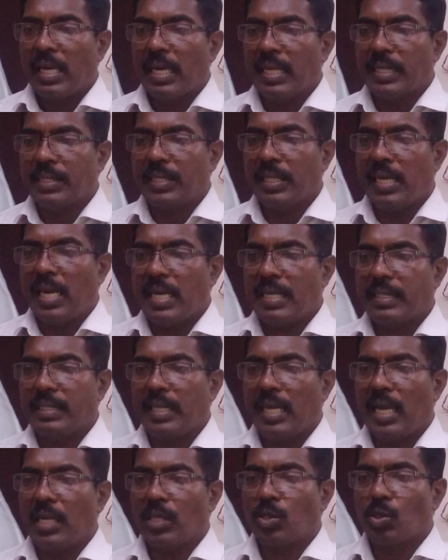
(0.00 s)

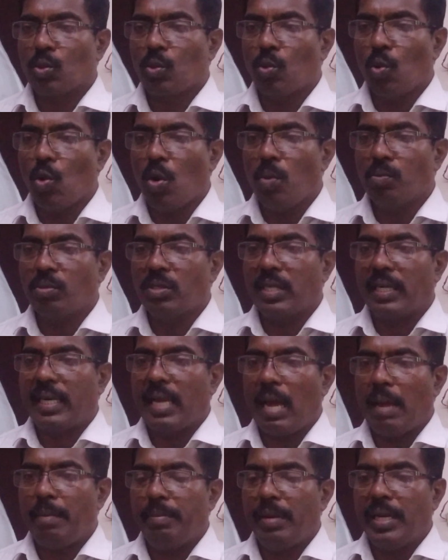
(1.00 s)
residential homes
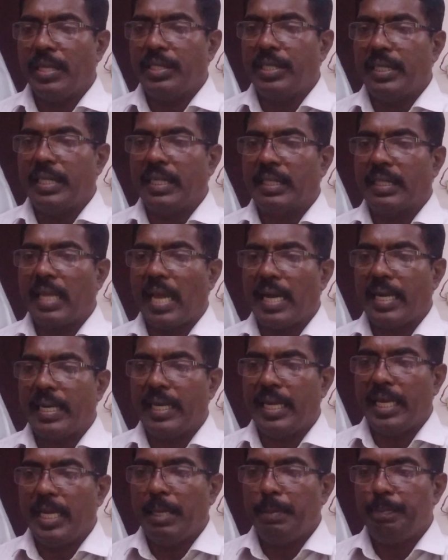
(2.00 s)
damaged
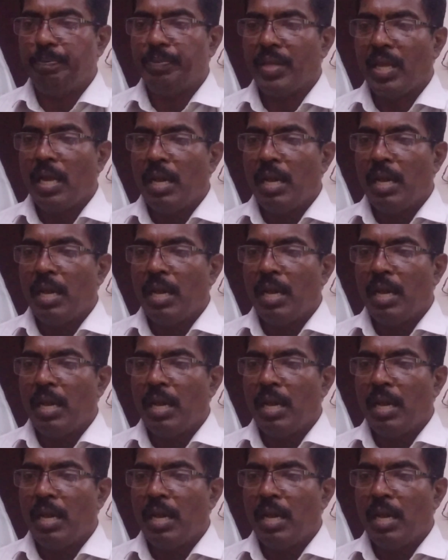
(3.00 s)
30,